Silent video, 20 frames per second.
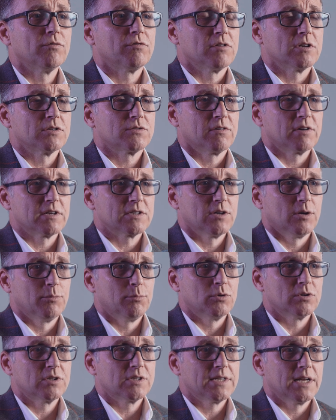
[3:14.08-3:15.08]
for us, for
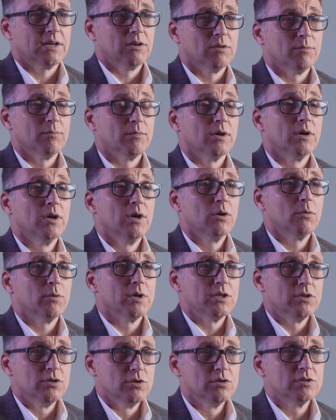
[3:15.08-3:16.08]
example, to tell them that
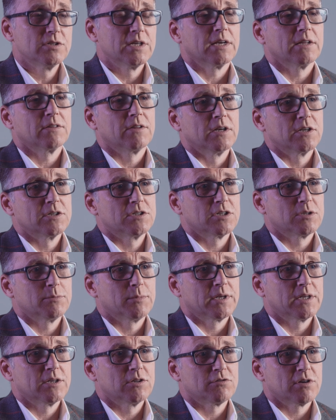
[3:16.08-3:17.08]
we're using the
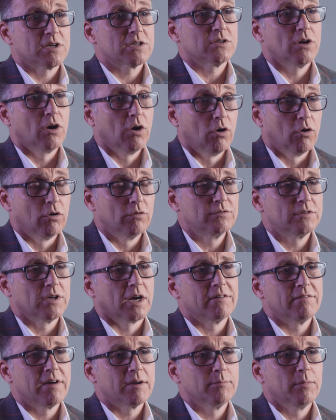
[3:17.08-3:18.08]
legitimate interest of
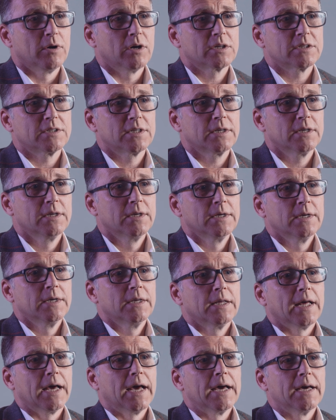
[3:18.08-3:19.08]
direct marketing,
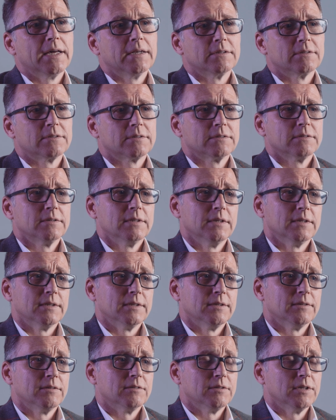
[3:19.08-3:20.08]
and
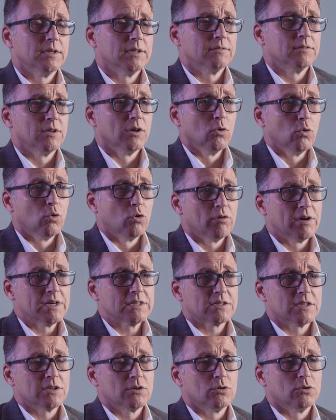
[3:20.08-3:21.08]
the law
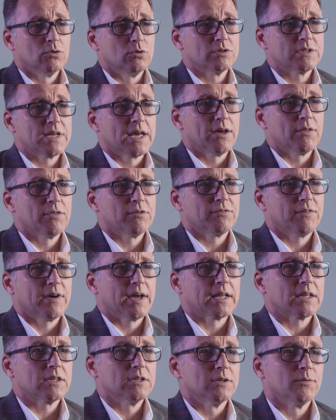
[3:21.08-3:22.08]
actually calls out the
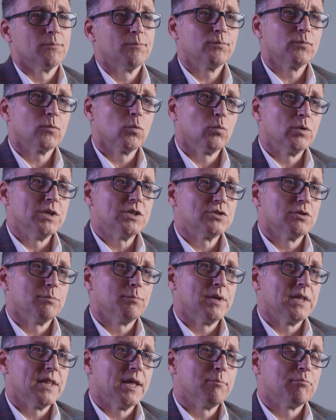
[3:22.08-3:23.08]
fact that we should
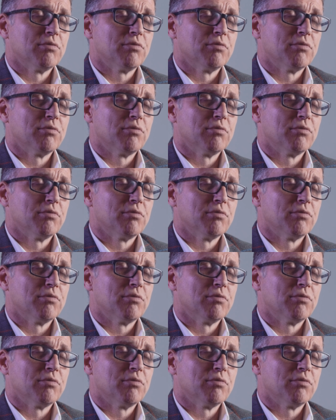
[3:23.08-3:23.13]
be then